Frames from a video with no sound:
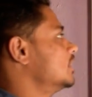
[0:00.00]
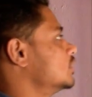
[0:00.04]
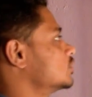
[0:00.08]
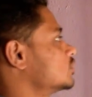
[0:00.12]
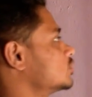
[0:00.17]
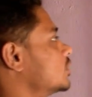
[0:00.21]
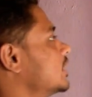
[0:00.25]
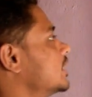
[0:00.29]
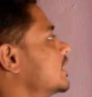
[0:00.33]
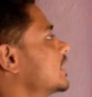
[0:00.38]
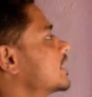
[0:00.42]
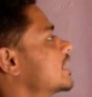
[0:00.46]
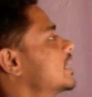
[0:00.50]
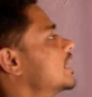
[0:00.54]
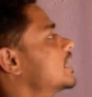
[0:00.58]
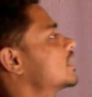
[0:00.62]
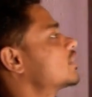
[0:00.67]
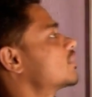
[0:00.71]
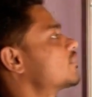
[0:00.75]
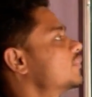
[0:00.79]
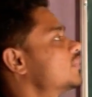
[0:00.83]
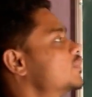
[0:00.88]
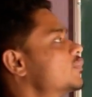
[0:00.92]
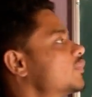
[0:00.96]
So here rate
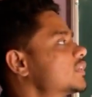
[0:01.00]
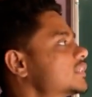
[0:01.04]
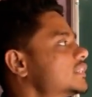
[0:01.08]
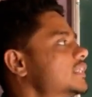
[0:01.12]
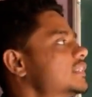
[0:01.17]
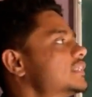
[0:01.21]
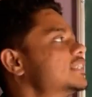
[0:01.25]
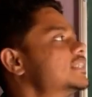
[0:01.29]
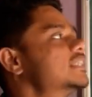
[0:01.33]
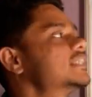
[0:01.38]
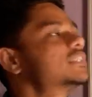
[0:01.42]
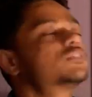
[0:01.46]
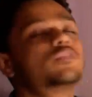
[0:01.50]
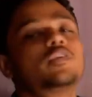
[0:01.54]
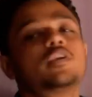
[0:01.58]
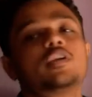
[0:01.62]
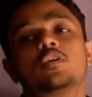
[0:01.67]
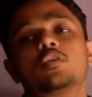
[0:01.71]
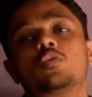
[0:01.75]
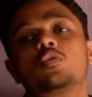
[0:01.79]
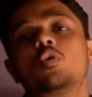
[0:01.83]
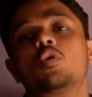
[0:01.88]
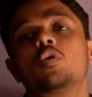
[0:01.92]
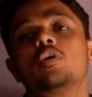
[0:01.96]
of inversion, this will
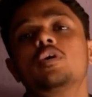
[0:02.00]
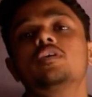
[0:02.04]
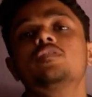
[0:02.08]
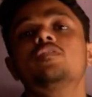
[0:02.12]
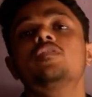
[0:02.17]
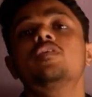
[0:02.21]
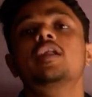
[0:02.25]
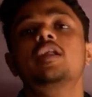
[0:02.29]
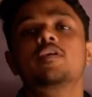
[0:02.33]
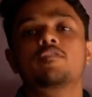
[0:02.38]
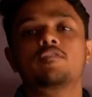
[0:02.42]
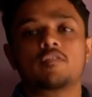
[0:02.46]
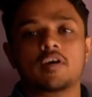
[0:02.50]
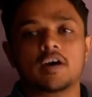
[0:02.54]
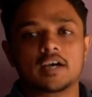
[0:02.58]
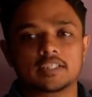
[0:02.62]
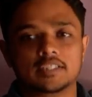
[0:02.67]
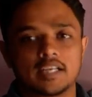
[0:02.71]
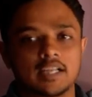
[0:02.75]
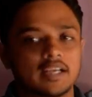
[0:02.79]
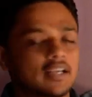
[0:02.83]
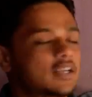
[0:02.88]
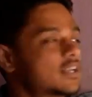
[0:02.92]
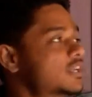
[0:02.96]
go very
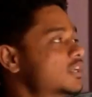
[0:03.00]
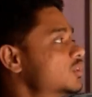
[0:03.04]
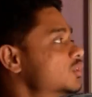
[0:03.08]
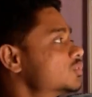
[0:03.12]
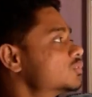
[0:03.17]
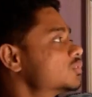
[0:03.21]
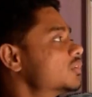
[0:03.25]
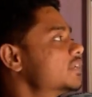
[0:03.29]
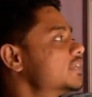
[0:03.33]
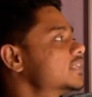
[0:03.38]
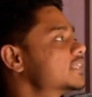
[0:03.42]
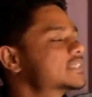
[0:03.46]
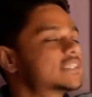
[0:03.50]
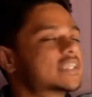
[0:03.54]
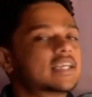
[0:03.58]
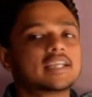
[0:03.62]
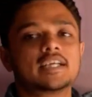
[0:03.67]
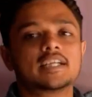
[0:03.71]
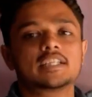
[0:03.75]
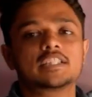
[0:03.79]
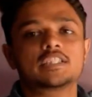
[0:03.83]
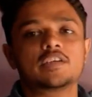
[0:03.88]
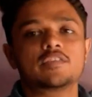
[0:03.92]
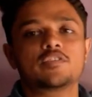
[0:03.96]
fastly, so its
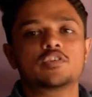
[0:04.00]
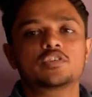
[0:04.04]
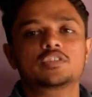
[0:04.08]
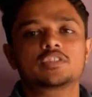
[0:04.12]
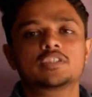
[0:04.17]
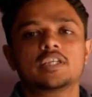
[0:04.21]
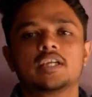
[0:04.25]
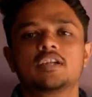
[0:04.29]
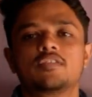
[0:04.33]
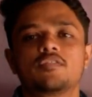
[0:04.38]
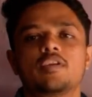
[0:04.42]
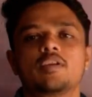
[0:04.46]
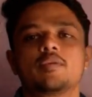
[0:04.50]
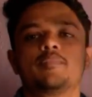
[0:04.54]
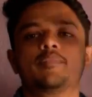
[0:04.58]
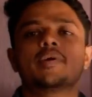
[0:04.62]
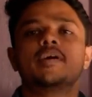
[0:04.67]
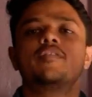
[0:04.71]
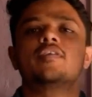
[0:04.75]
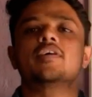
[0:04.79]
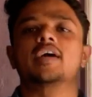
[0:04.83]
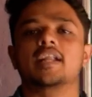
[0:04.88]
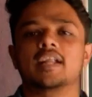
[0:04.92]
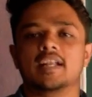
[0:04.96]
energy, if you see, it will be
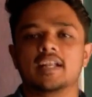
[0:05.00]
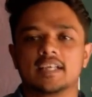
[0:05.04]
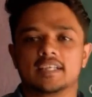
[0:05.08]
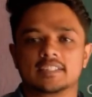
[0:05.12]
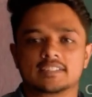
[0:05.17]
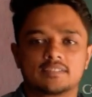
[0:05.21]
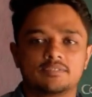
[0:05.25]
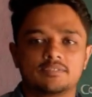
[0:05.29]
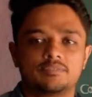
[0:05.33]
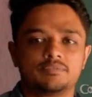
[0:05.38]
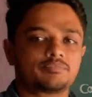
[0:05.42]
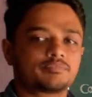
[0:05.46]
very less.